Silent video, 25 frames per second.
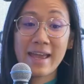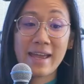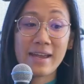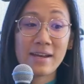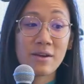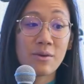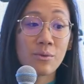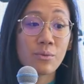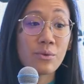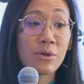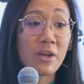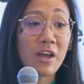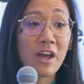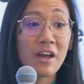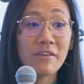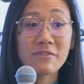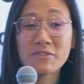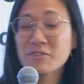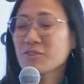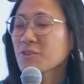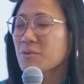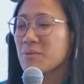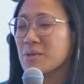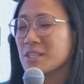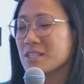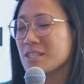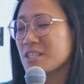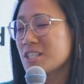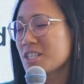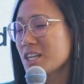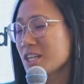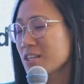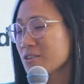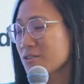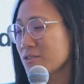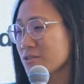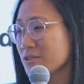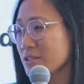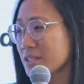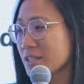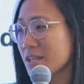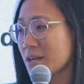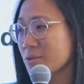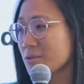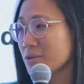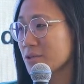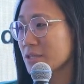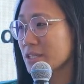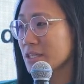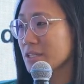And we have so many channels
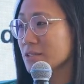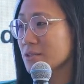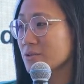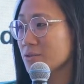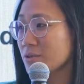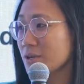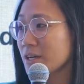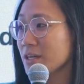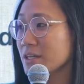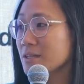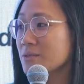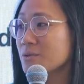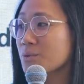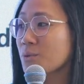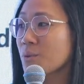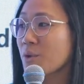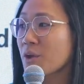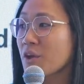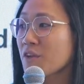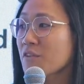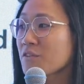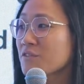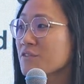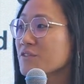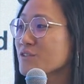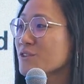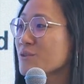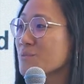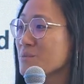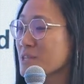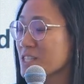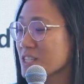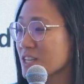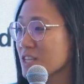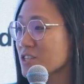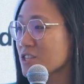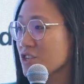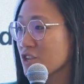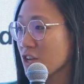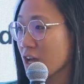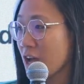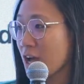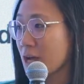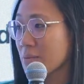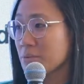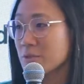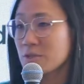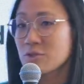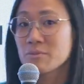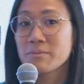nowadays, right? With the messenger
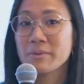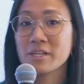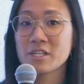apps, you